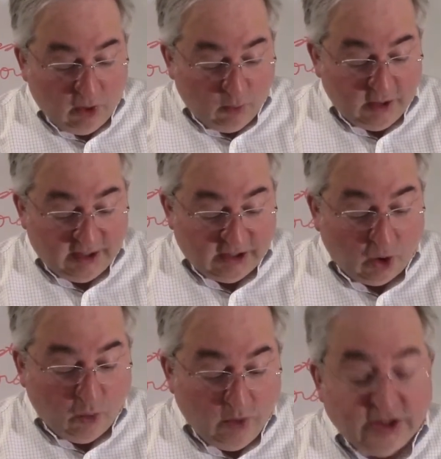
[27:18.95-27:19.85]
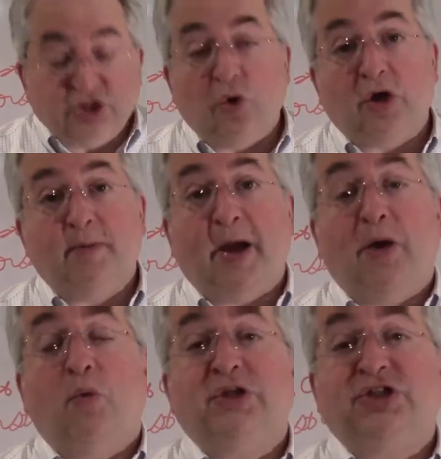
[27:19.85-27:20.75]
we're going to always talk
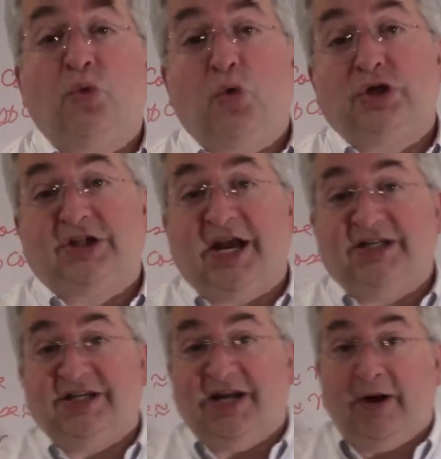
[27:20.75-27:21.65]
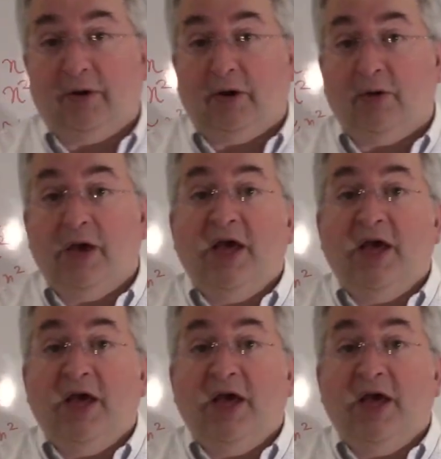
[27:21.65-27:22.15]
about what's the worst case scenario.